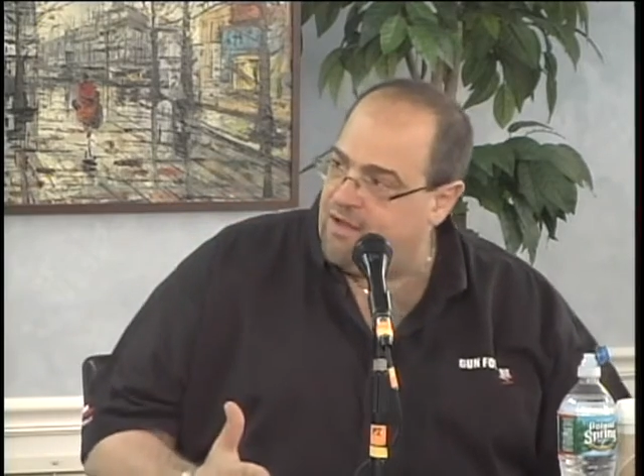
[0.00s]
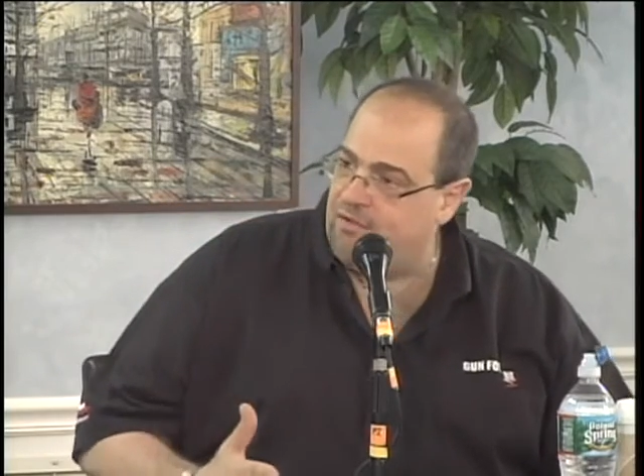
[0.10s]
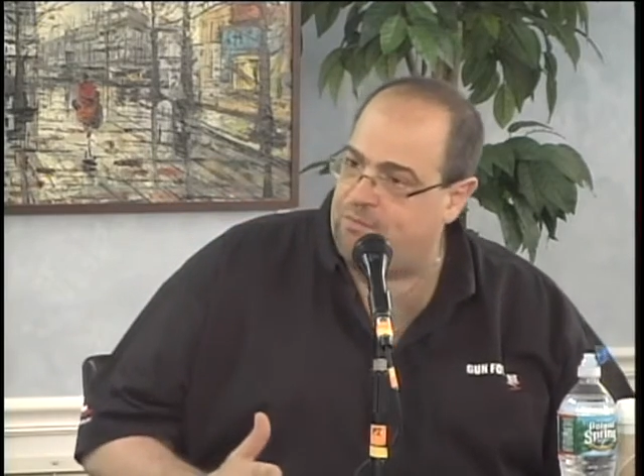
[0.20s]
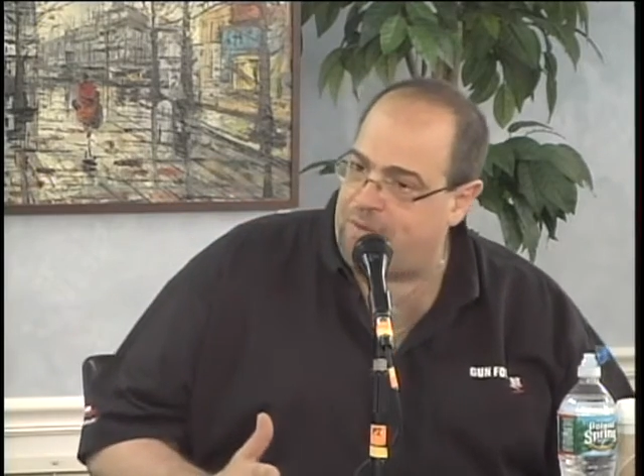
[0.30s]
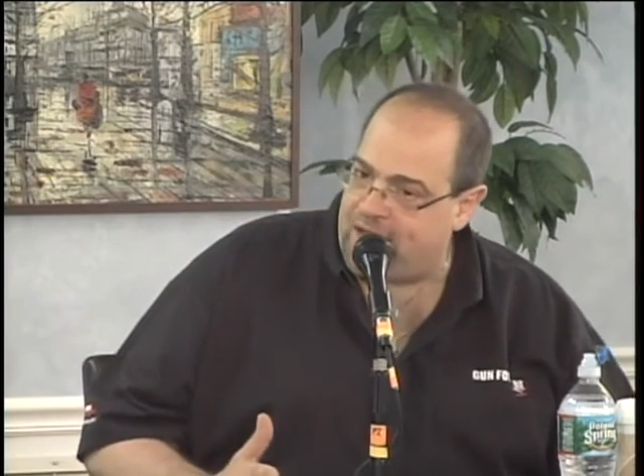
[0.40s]

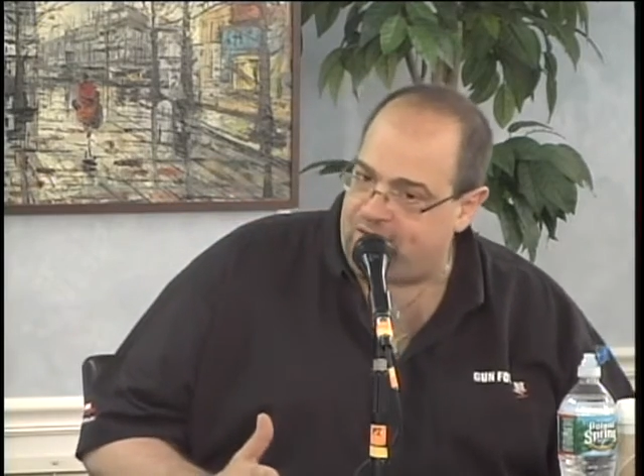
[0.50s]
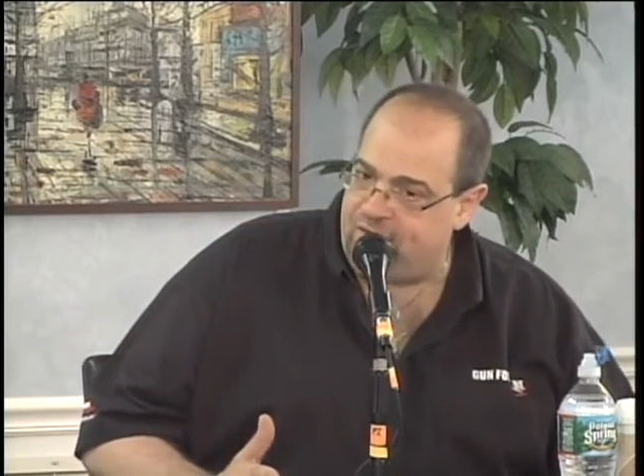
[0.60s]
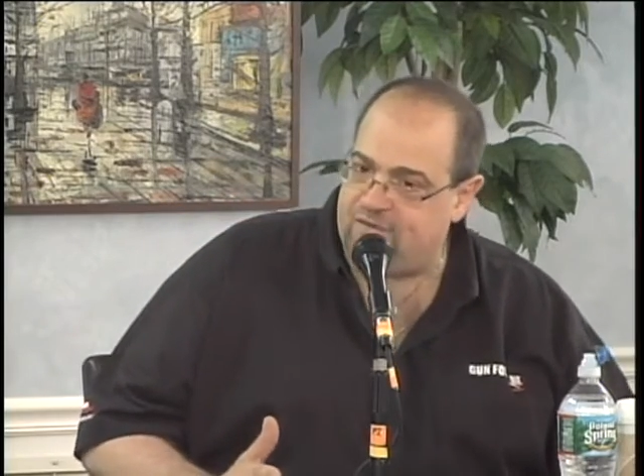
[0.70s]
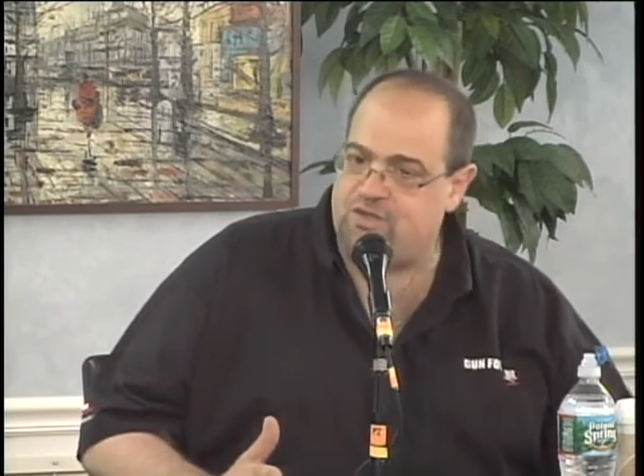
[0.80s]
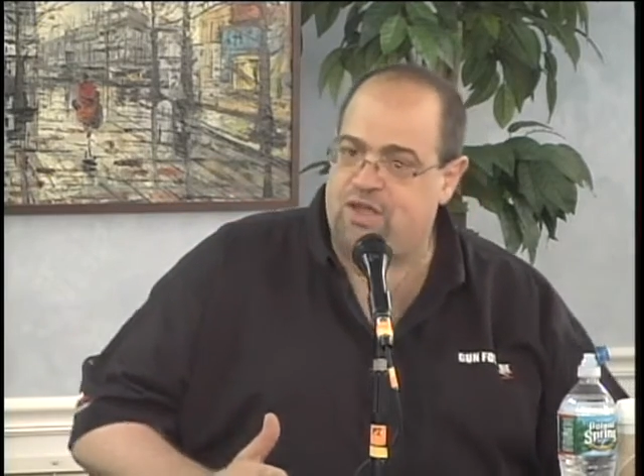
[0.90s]
health
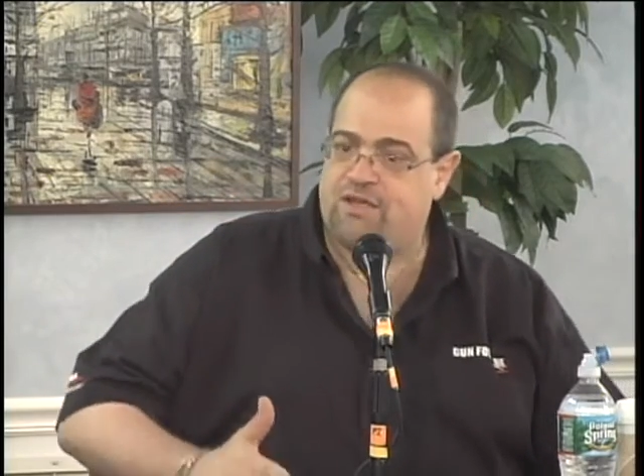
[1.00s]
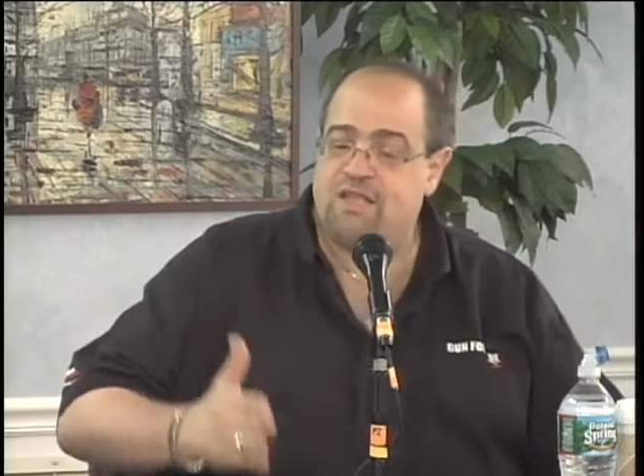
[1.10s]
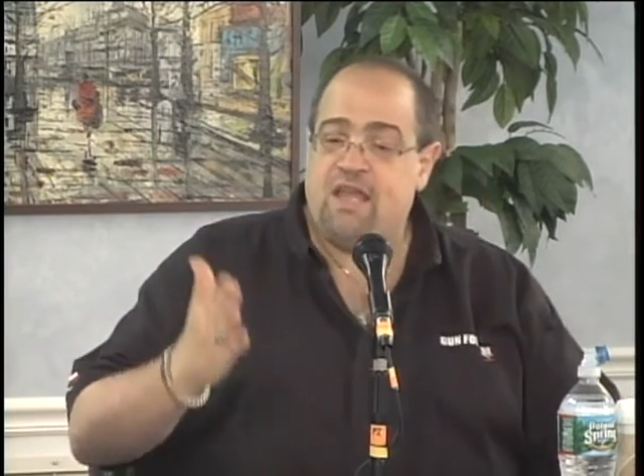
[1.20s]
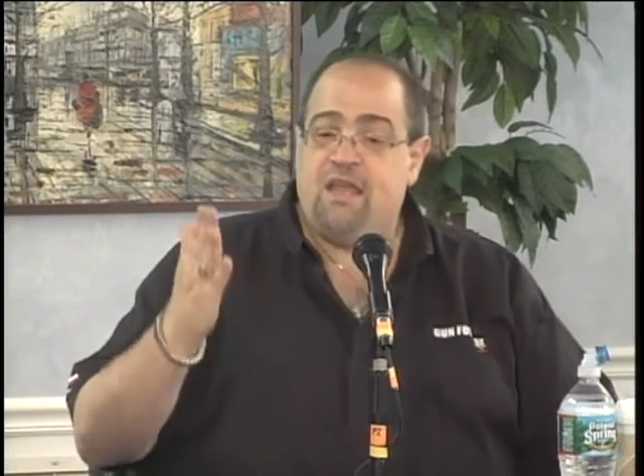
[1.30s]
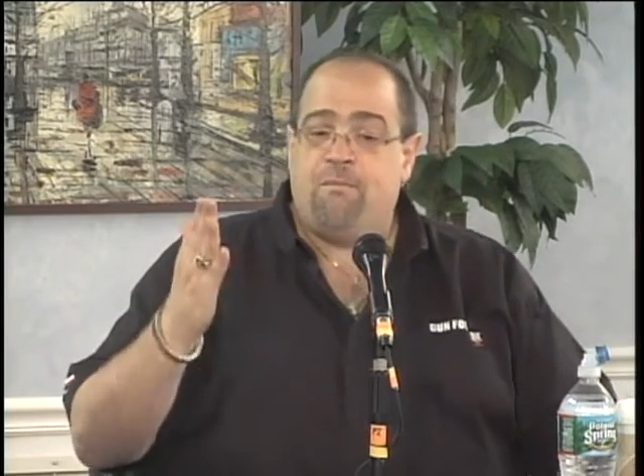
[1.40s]
background checks,
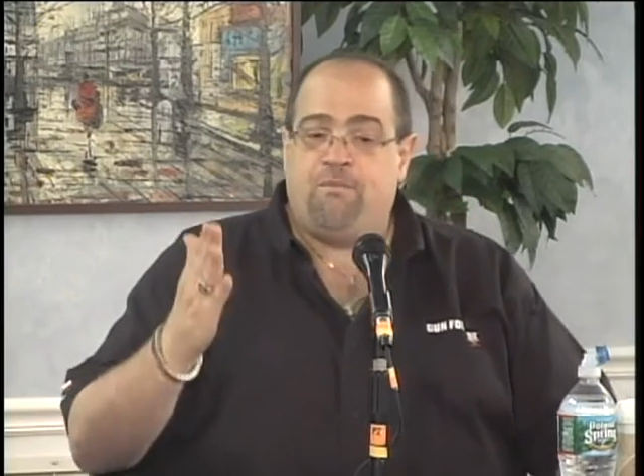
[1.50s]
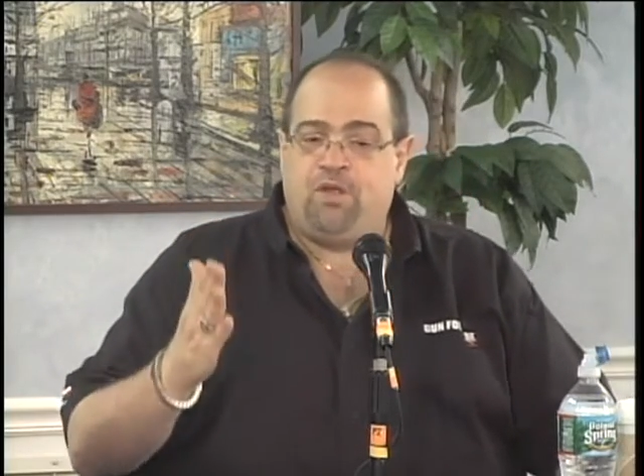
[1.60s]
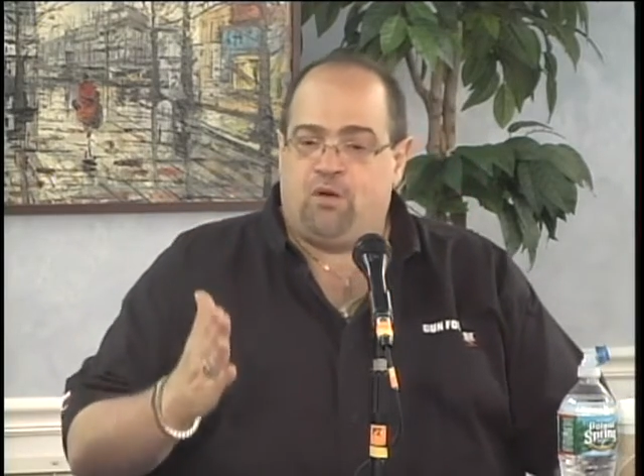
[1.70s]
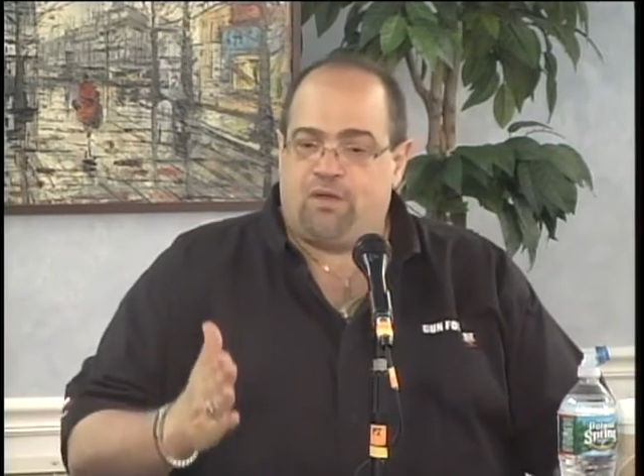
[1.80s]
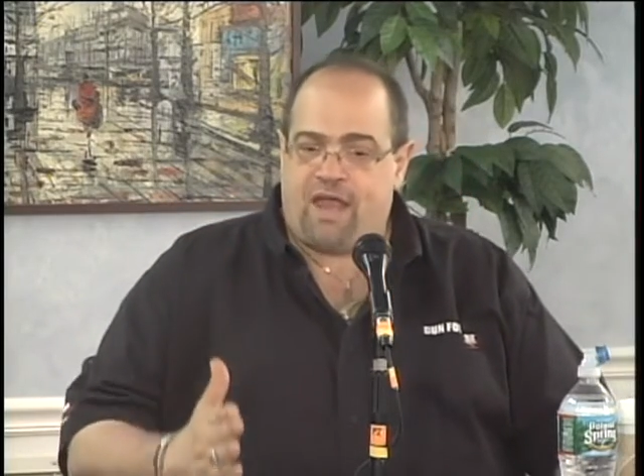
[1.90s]

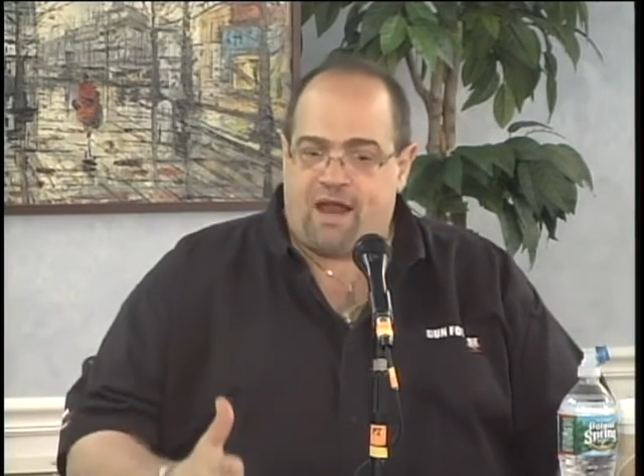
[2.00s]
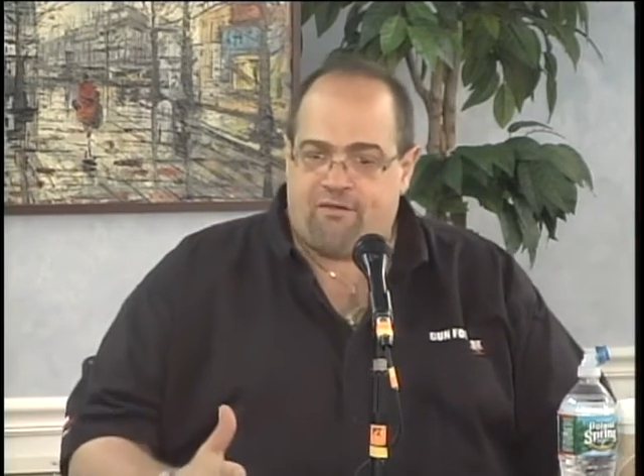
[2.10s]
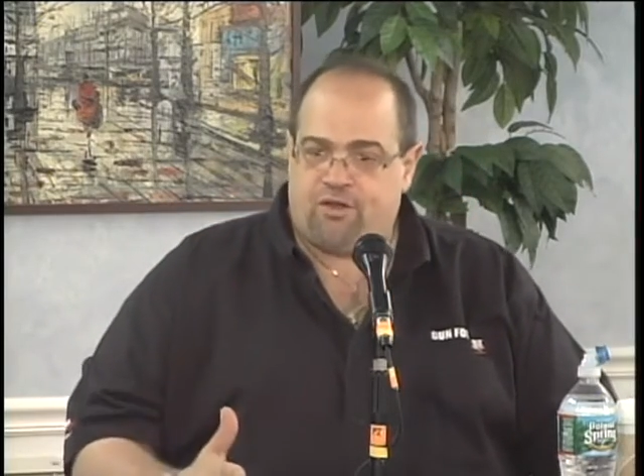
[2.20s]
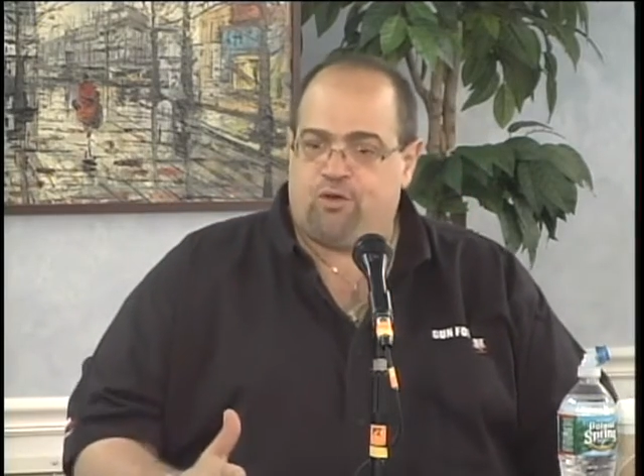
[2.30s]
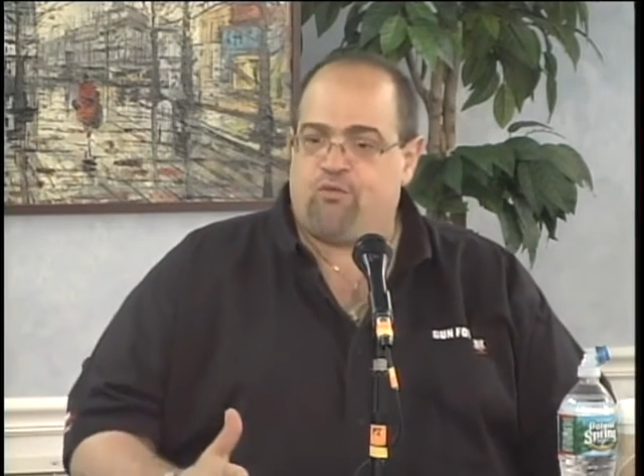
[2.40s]
character